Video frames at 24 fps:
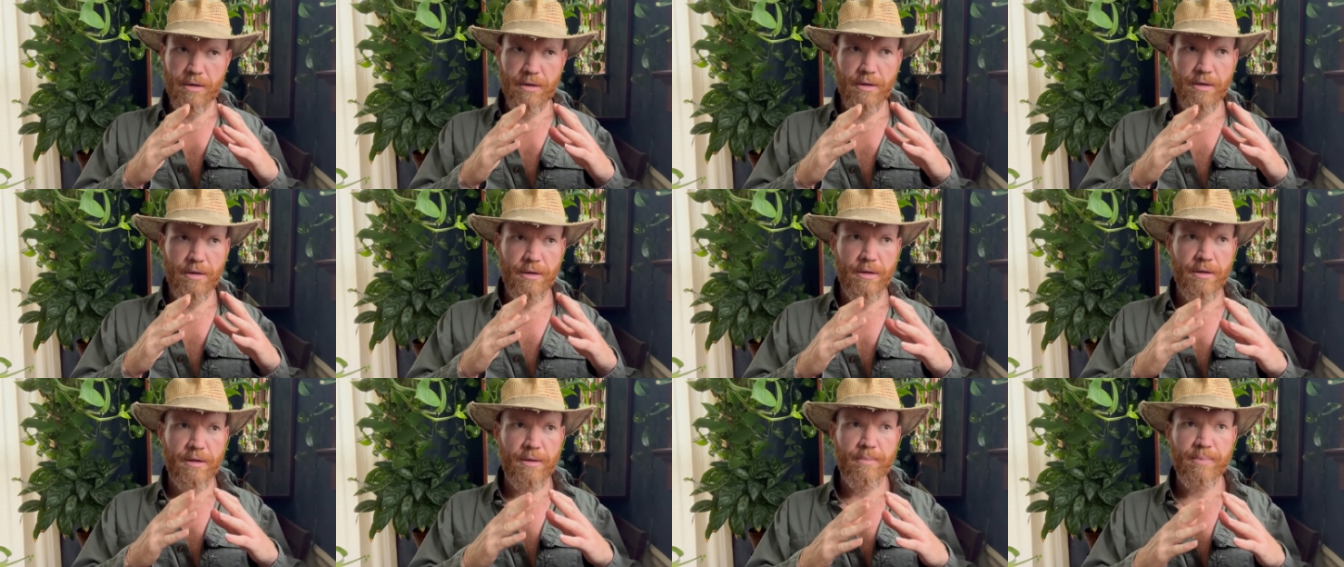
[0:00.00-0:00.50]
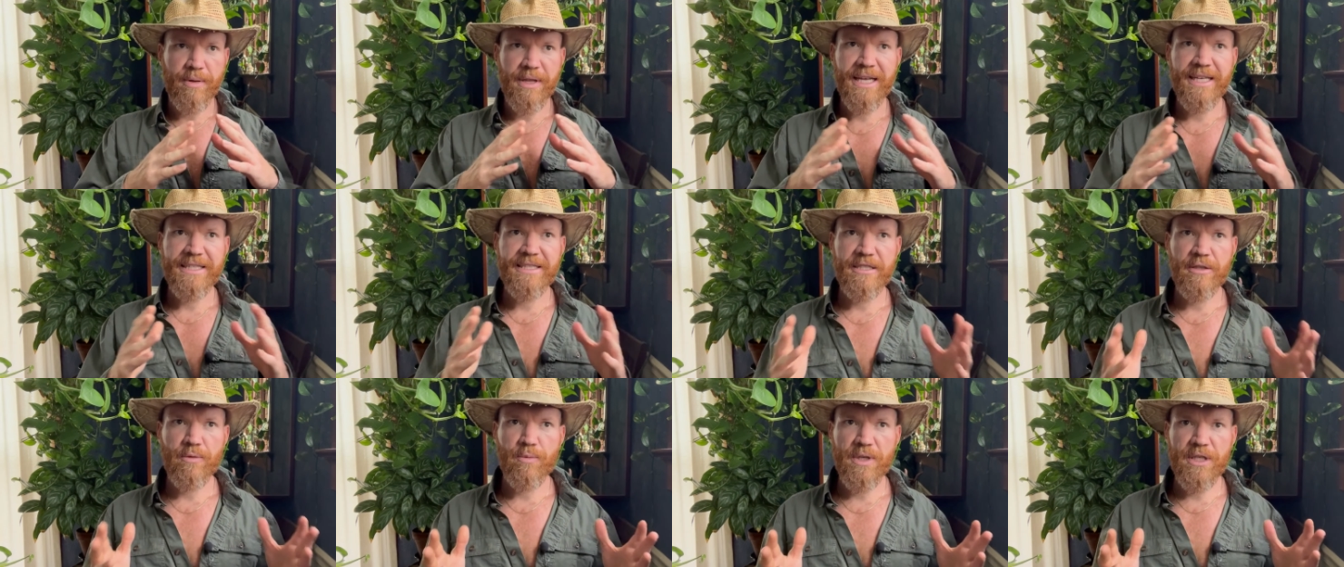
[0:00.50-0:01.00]
the
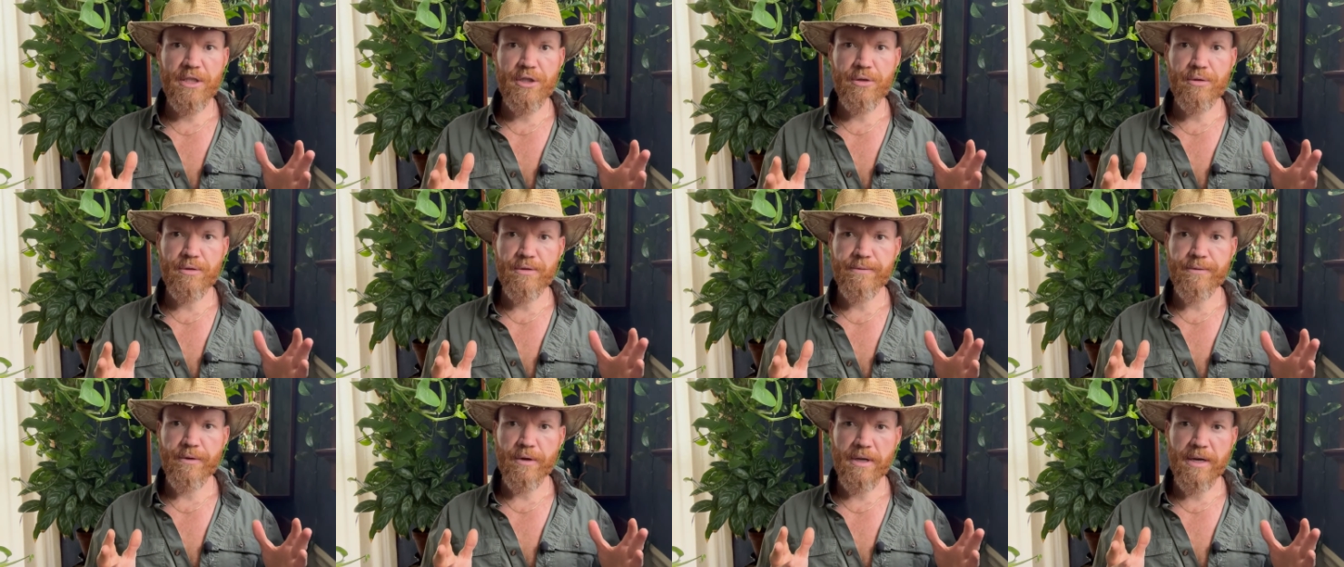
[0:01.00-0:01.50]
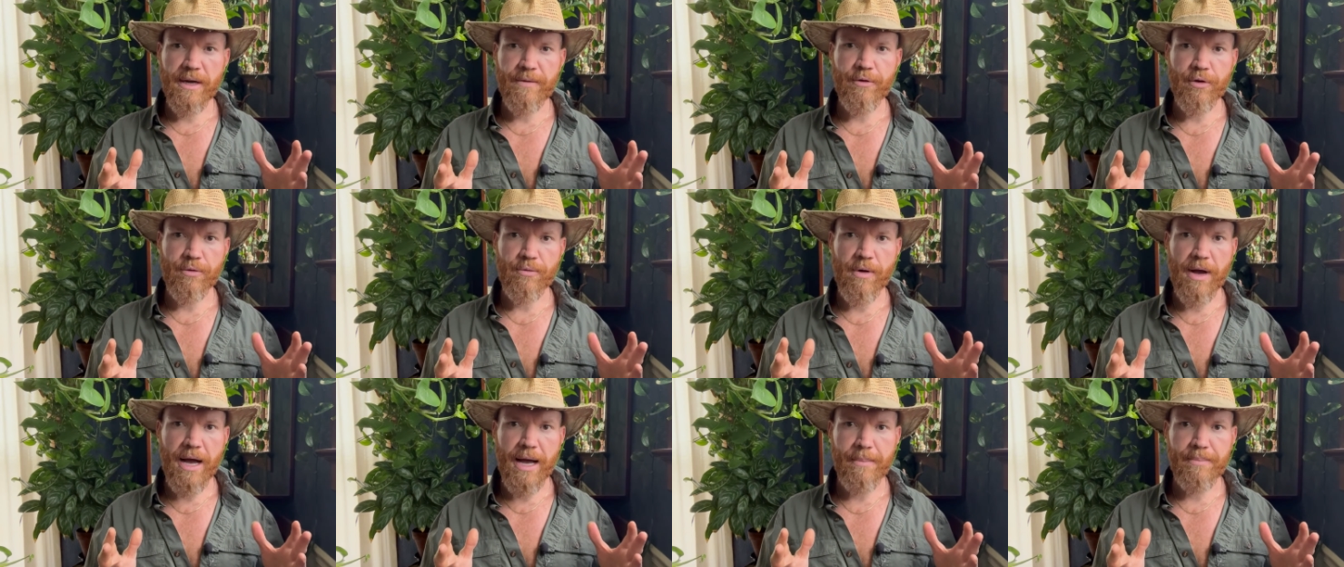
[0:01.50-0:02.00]
plants that we choose for cover
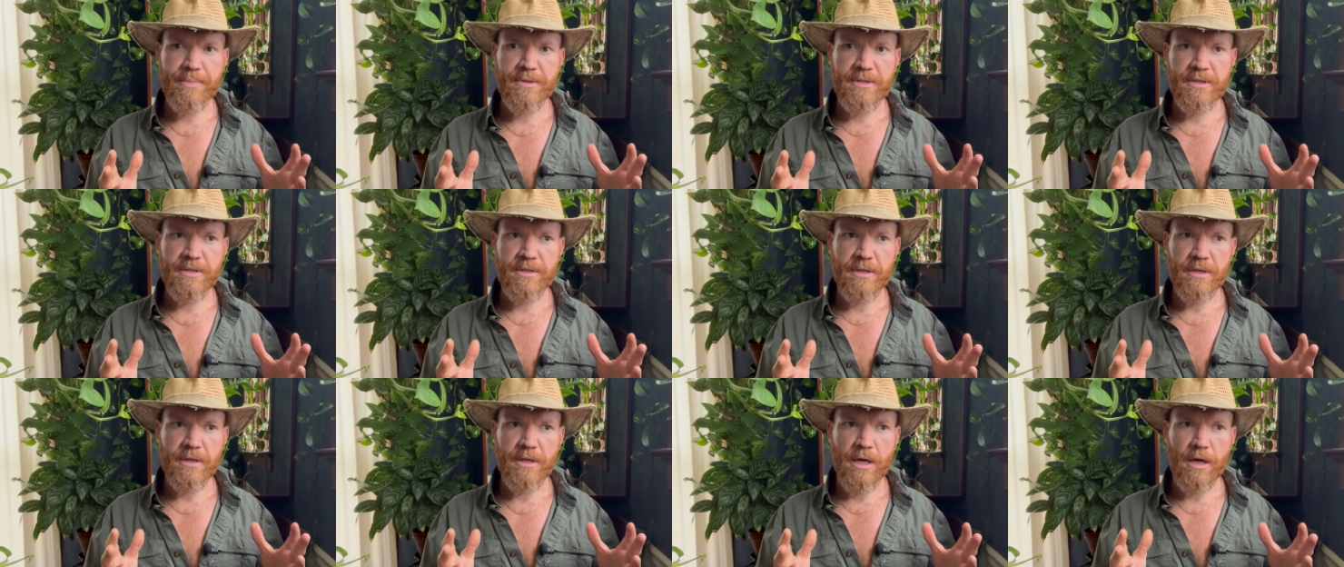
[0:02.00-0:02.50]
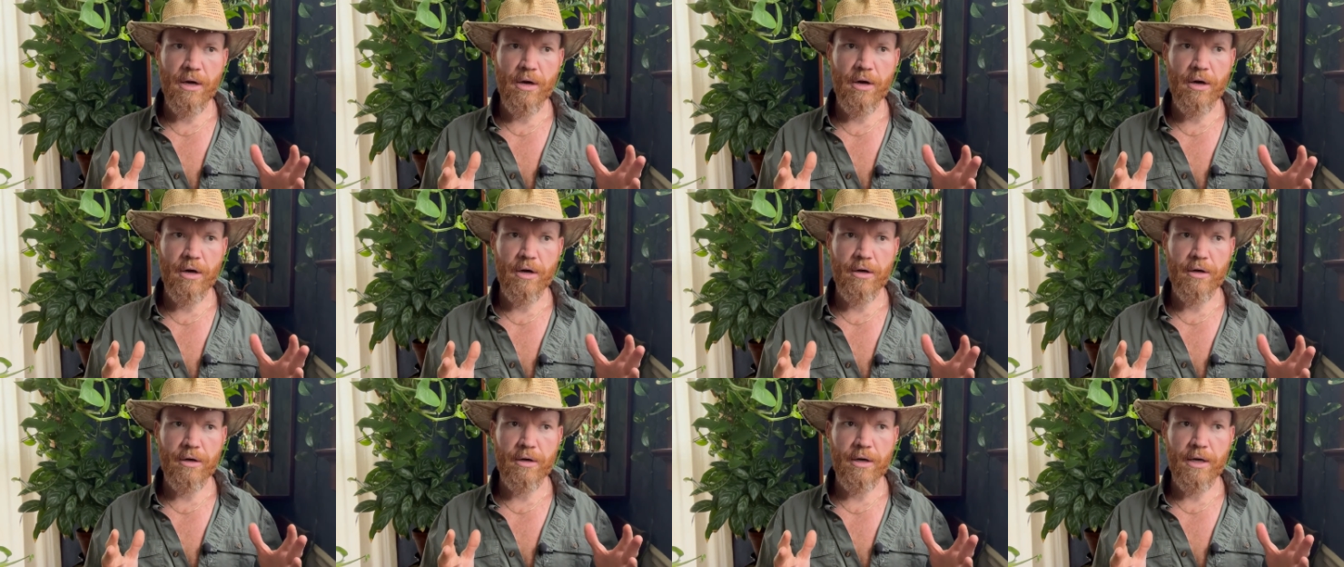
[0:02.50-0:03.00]
crops
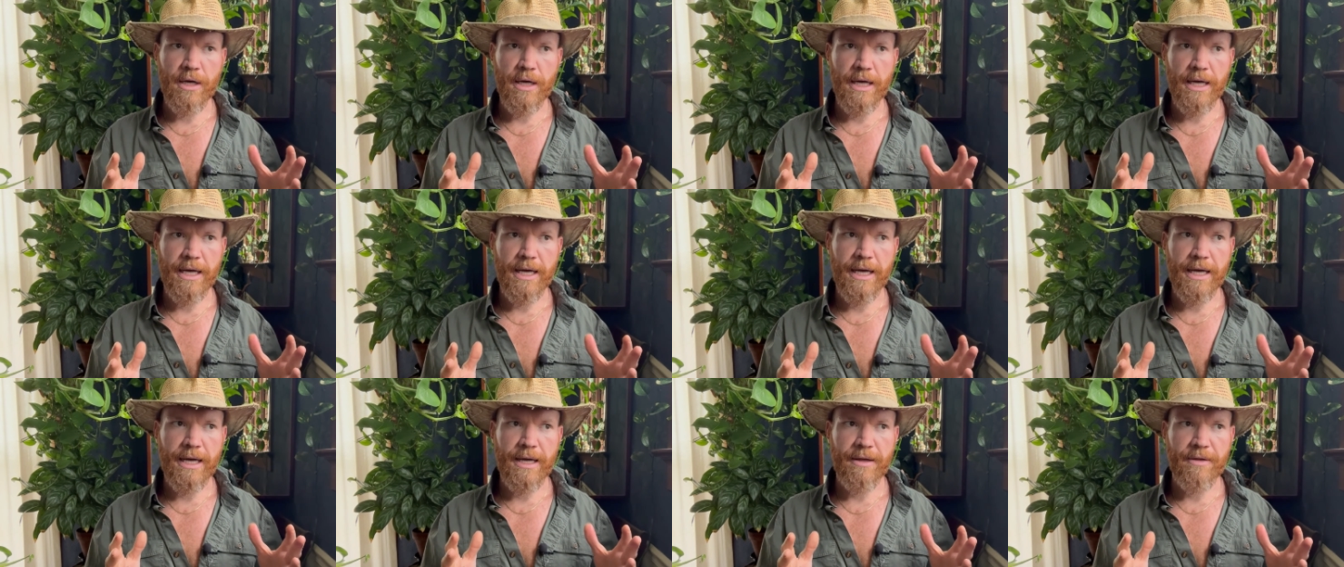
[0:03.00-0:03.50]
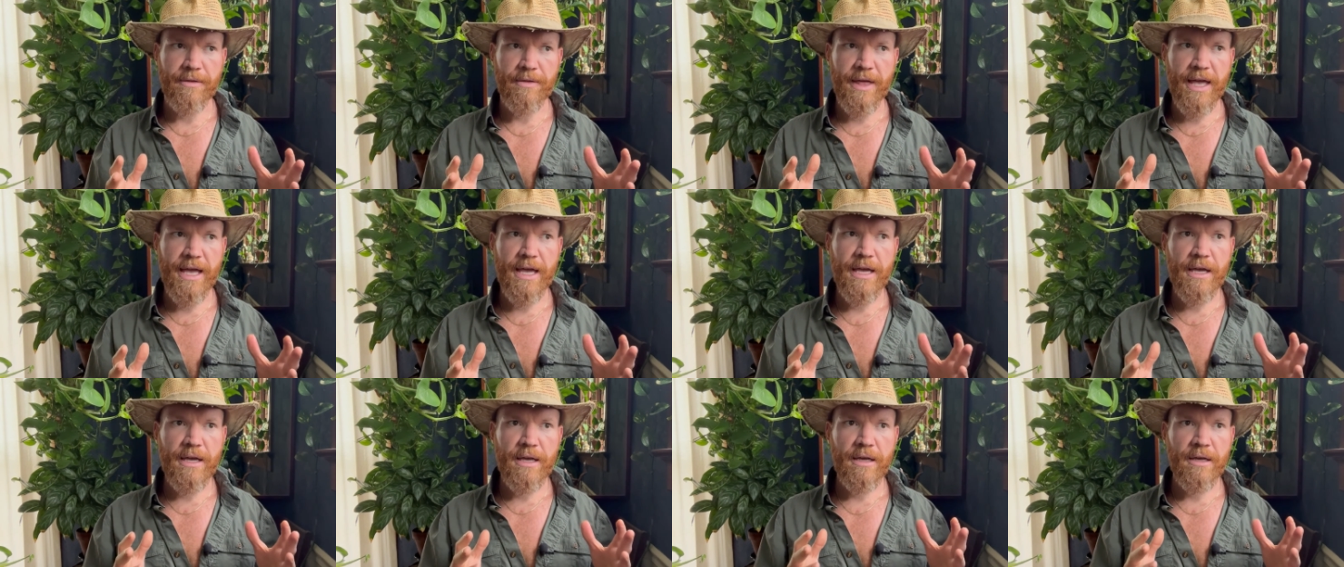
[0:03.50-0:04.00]

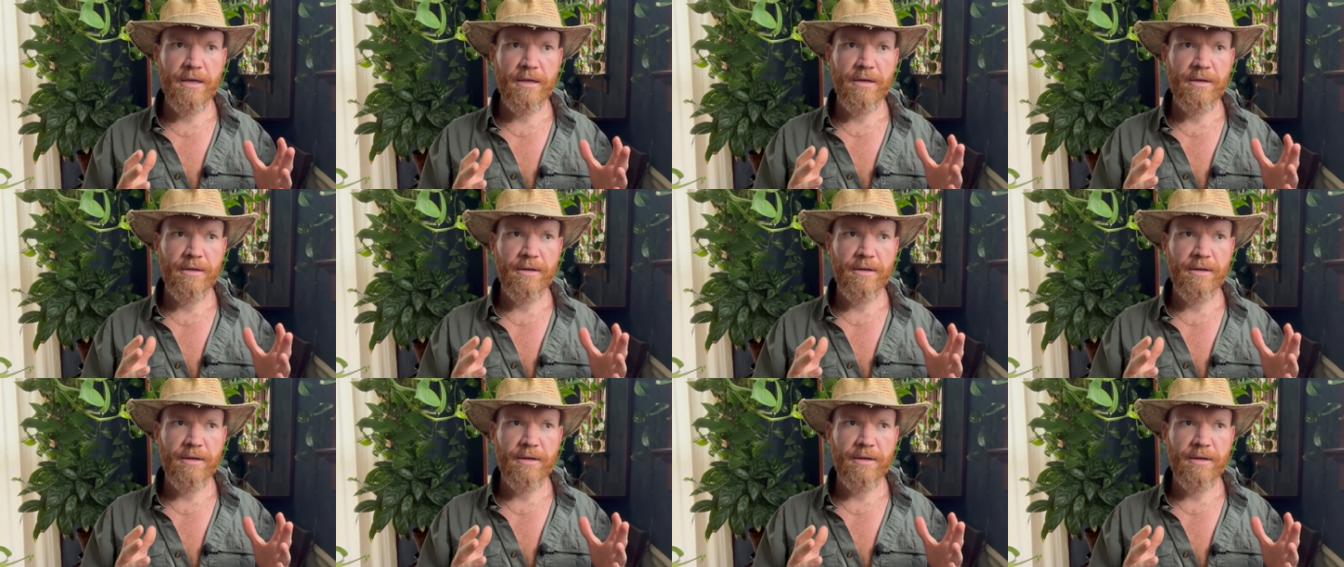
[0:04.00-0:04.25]
they